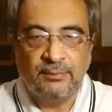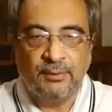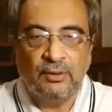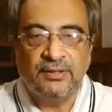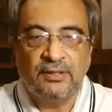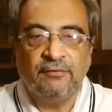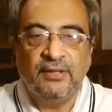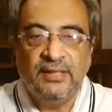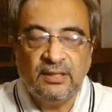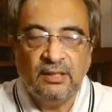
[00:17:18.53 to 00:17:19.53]
Because if
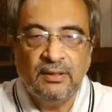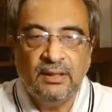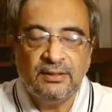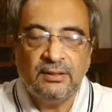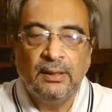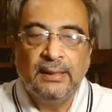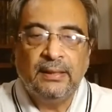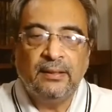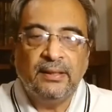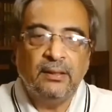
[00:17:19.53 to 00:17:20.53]
He has given us,
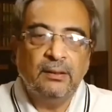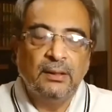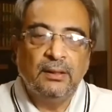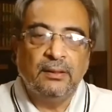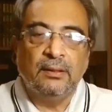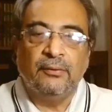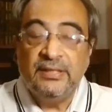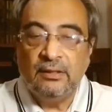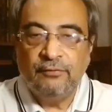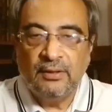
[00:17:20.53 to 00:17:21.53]
then the
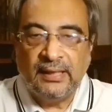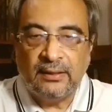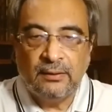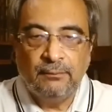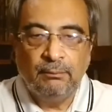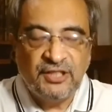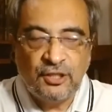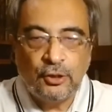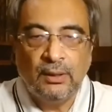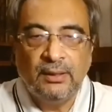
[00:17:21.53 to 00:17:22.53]
reason for that
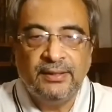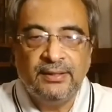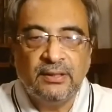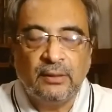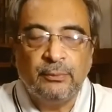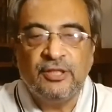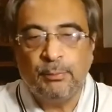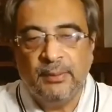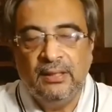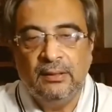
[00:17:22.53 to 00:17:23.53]
bestowal is that we
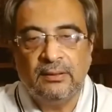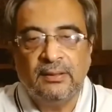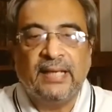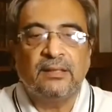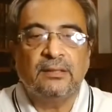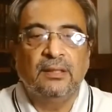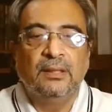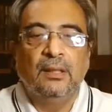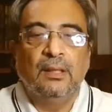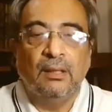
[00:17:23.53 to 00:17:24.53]
spend that
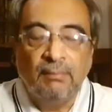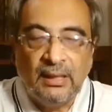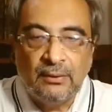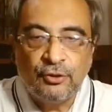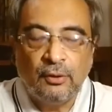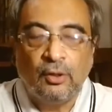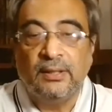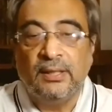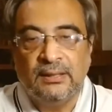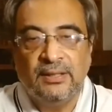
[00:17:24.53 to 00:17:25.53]
amount on
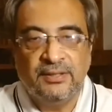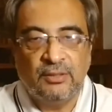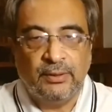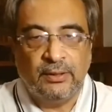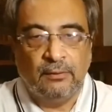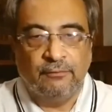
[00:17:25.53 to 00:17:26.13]
others as well.